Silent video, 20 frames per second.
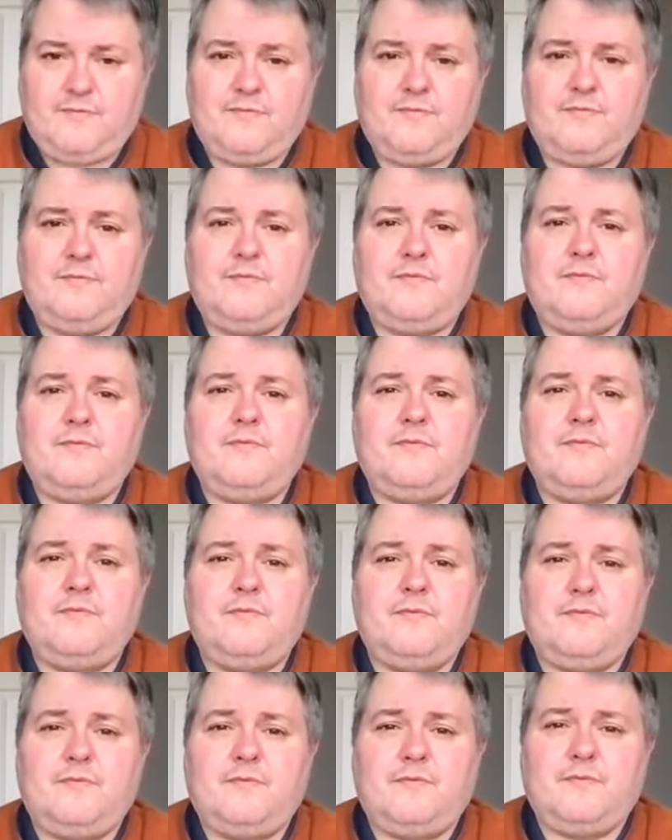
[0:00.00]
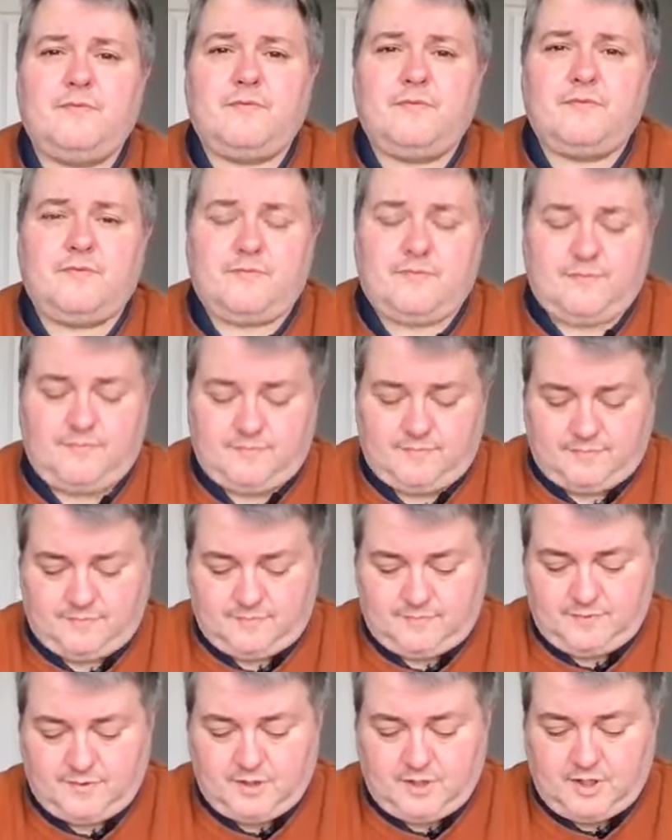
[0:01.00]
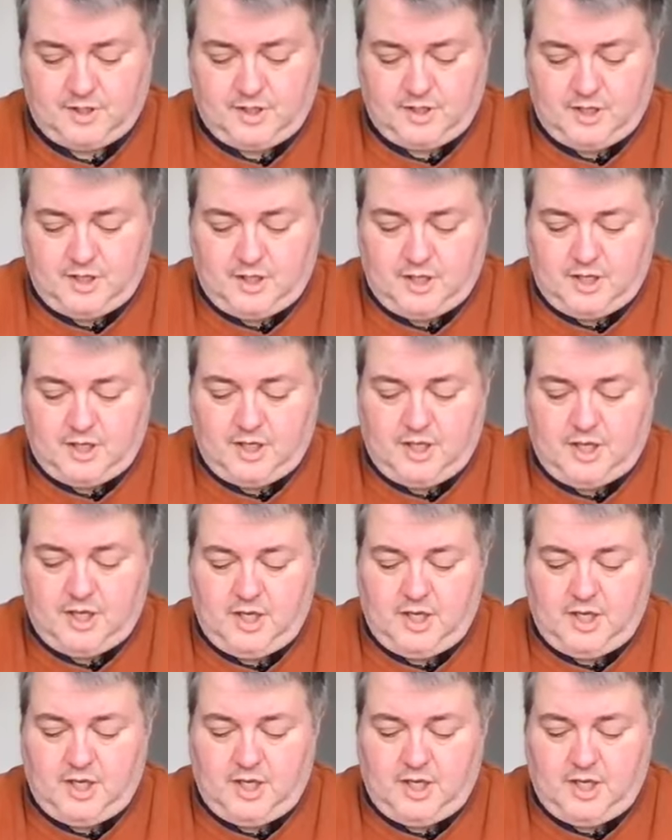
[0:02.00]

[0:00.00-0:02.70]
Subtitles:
No one is speaking in this clip.